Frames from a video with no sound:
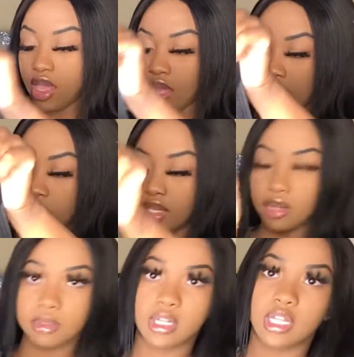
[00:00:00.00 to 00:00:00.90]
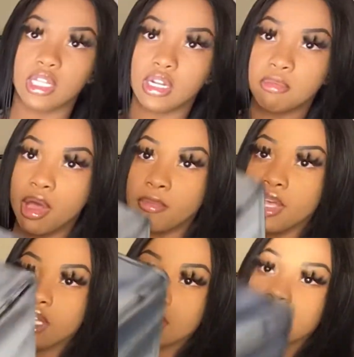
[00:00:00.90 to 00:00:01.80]
And then I'm gonna clean up my
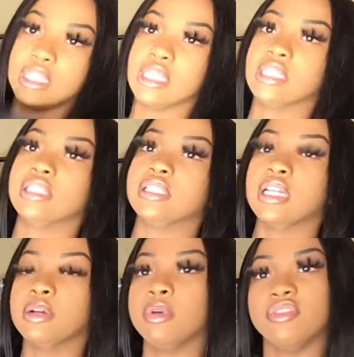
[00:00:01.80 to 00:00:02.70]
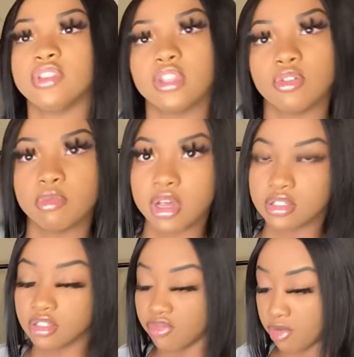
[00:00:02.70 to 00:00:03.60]
mess and then set up everything with my
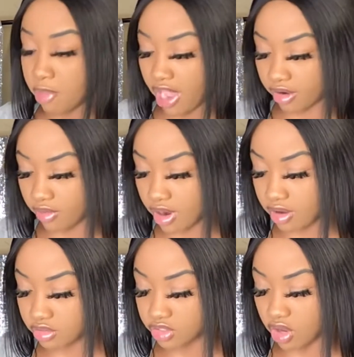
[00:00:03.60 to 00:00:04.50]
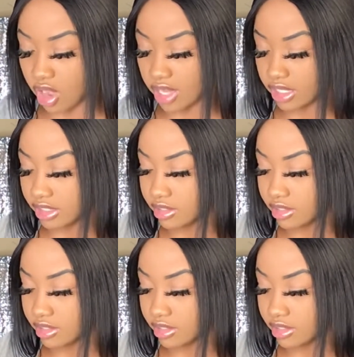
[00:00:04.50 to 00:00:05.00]
silver background so I can